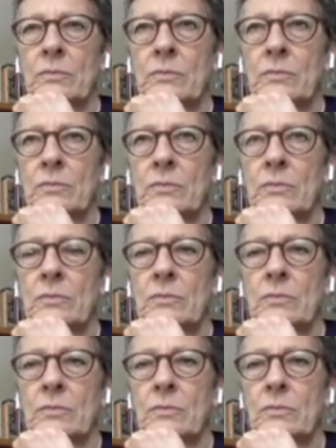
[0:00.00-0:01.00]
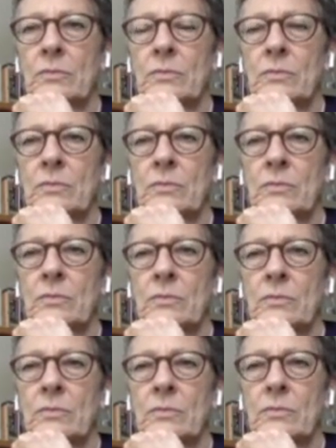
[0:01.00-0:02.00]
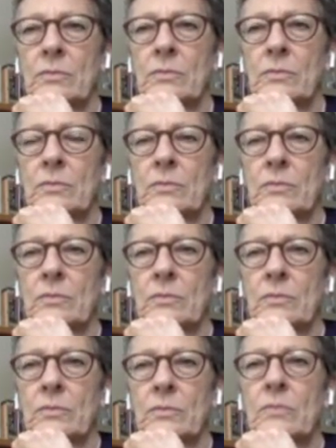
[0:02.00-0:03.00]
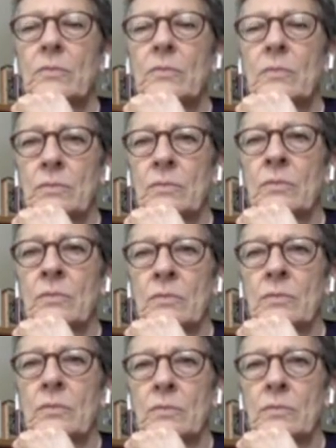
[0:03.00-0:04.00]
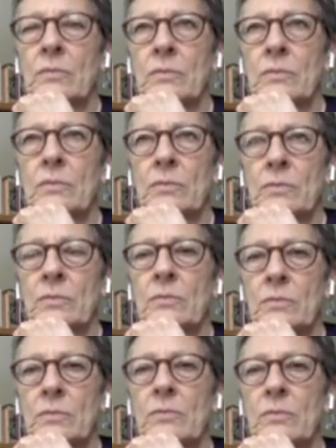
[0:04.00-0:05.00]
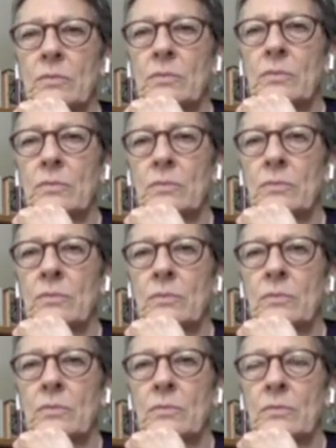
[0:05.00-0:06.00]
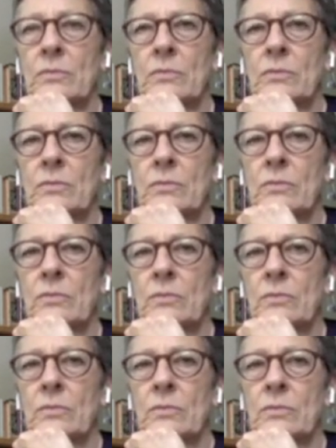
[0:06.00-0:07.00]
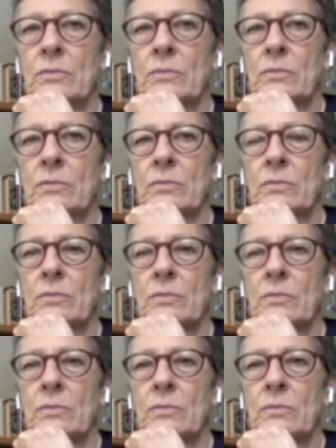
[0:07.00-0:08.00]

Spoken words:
(not speaking)